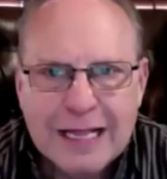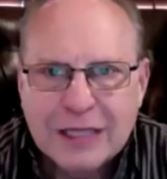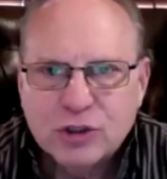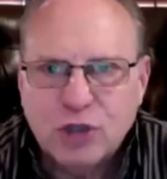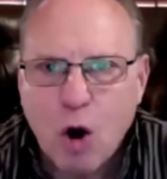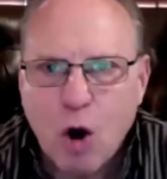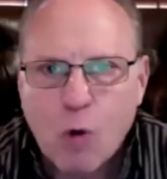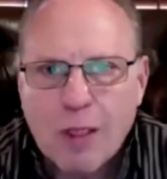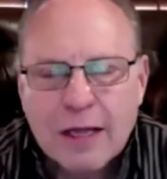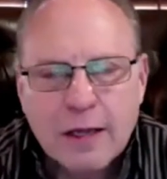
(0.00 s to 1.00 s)
So
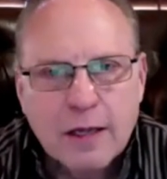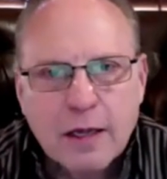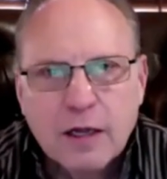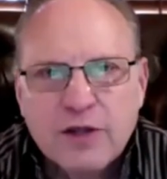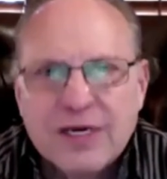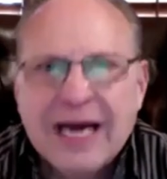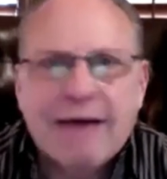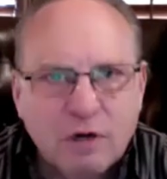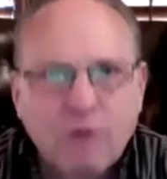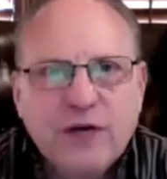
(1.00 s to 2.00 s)
you got to have a
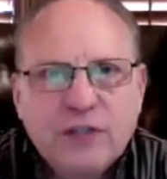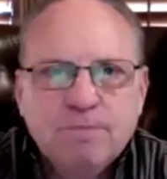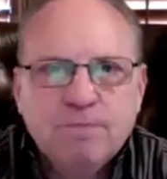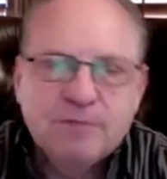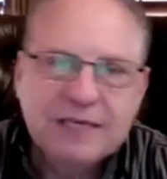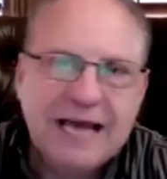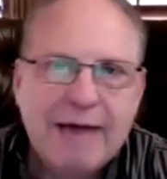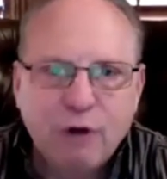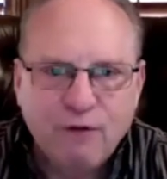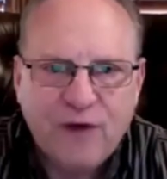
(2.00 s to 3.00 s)
little vision. You got to have a
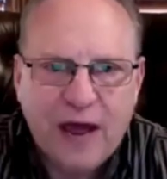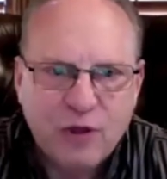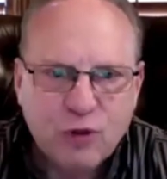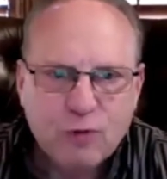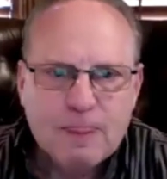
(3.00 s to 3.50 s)
little faith.